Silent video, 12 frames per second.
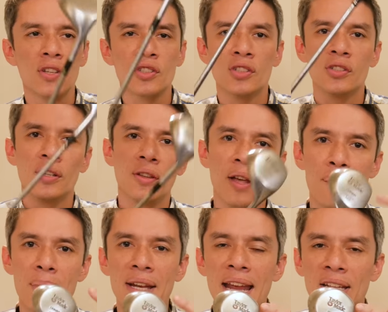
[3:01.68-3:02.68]
This is a
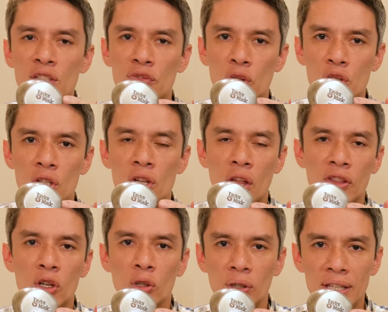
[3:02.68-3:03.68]
mid 80s version, not
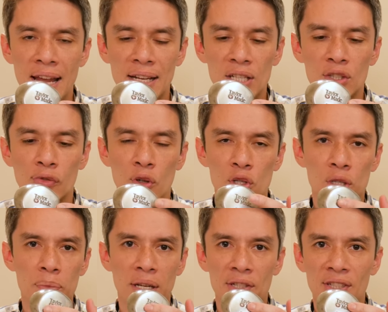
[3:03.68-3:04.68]
the early 80s
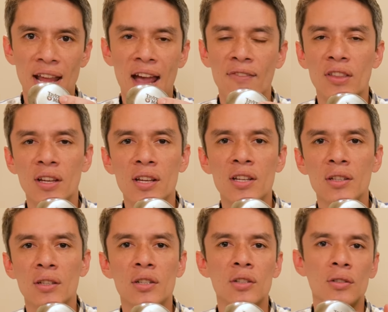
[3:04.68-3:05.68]
version, because they have the
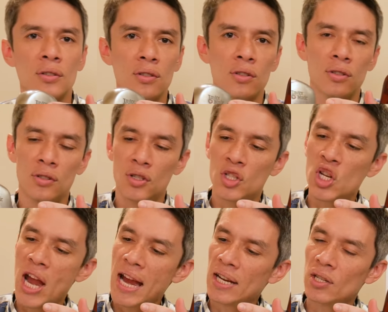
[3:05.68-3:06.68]

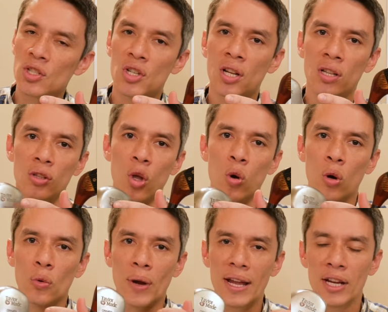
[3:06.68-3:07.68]
changed
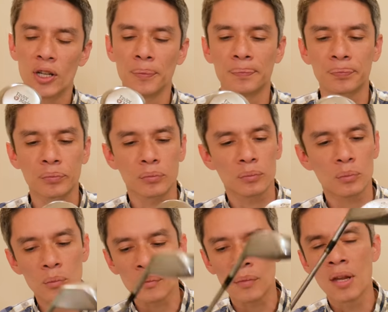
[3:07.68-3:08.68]
logo right here.
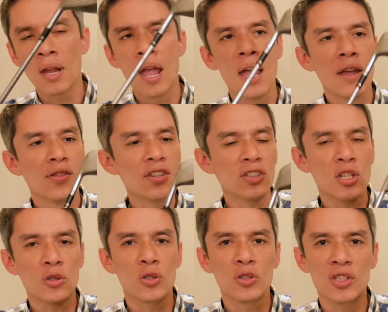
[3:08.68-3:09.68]
This
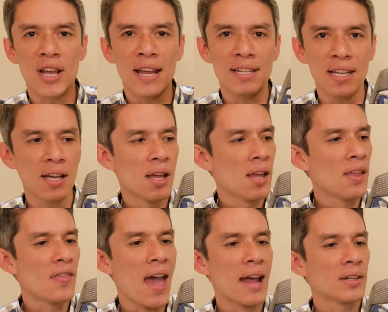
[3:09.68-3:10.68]
introduced the idea
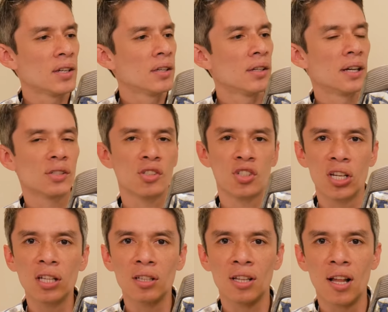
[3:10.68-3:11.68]
that a
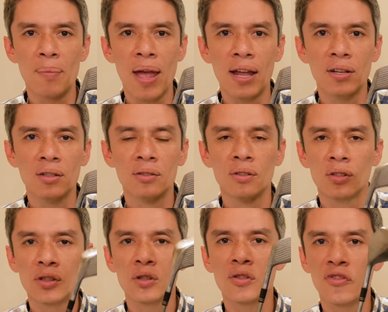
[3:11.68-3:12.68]
steel club head
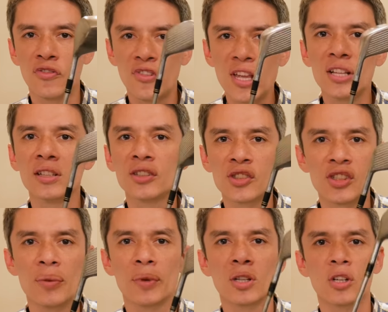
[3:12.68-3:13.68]
could feel
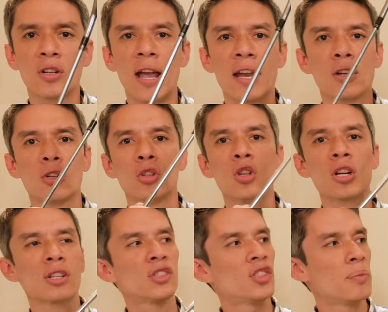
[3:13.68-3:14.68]
similar and
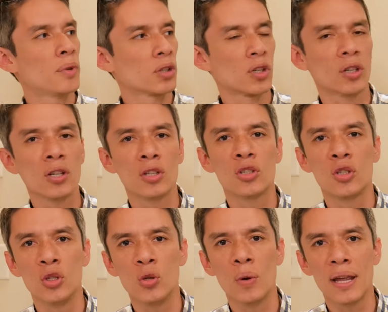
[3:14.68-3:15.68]
look similar
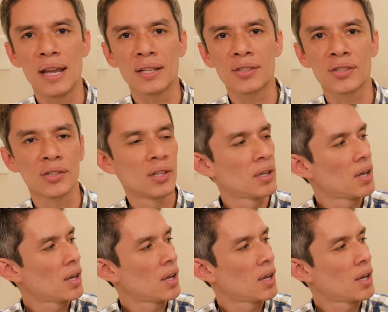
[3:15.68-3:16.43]
to its